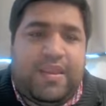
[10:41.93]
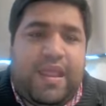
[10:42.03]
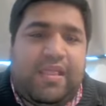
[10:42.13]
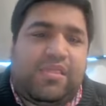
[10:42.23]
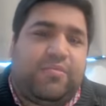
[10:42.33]

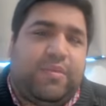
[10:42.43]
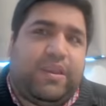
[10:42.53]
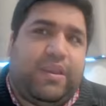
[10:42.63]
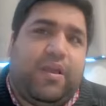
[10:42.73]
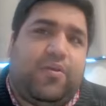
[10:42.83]
Nelson
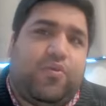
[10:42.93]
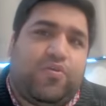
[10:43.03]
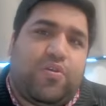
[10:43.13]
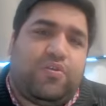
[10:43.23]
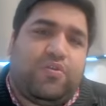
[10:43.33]
Mandela
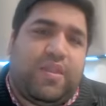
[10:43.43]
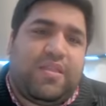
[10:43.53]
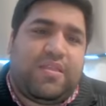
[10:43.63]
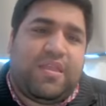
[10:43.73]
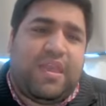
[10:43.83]
goes on to
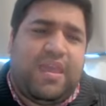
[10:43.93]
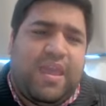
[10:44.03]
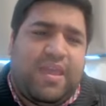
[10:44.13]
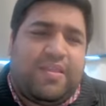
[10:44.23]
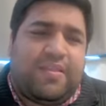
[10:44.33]
then say
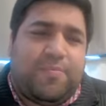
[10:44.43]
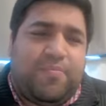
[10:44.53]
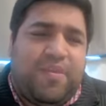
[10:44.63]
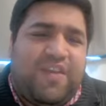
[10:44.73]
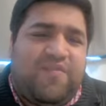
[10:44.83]
that the
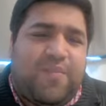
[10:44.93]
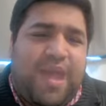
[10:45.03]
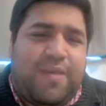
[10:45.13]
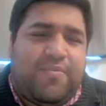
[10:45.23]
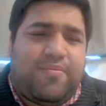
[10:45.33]
brave
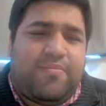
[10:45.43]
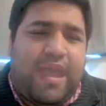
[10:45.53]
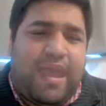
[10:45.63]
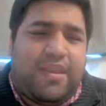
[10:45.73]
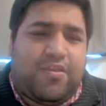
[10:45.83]

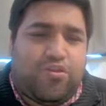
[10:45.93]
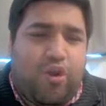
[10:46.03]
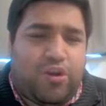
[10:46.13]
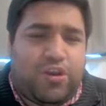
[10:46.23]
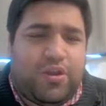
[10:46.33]
man is
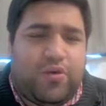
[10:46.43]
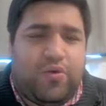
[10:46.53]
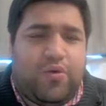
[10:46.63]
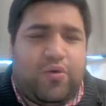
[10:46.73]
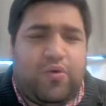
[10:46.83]
not
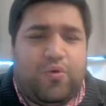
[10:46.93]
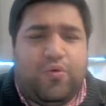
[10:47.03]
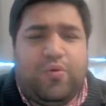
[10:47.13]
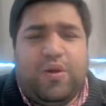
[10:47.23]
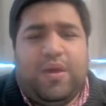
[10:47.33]

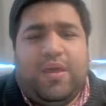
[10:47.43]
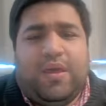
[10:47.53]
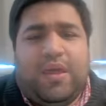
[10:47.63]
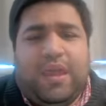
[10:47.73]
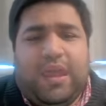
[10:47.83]
who
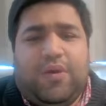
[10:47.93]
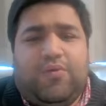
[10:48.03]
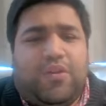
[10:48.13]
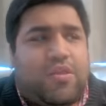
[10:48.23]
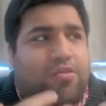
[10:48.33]
he
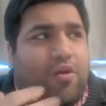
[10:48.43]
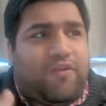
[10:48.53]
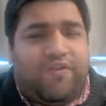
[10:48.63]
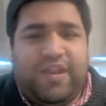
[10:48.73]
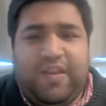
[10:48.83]
who does
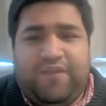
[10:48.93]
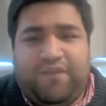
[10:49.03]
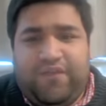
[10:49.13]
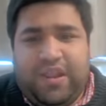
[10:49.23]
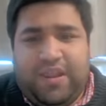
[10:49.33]
not feel
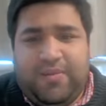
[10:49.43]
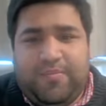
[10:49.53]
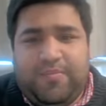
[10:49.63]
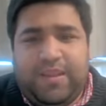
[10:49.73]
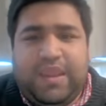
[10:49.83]
afraid,
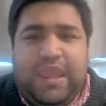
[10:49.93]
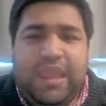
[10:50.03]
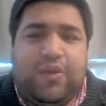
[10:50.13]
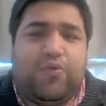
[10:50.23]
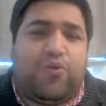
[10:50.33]
but
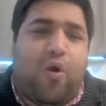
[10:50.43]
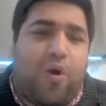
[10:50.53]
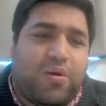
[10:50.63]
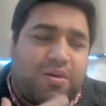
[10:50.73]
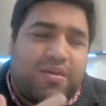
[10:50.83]
he who
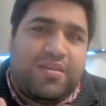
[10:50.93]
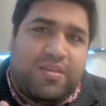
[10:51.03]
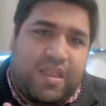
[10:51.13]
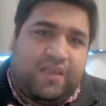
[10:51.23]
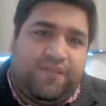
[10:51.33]

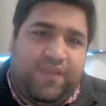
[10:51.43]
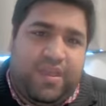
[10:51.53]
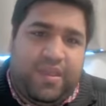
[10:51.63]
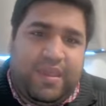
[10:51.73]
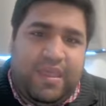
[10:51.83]
conquers that fear.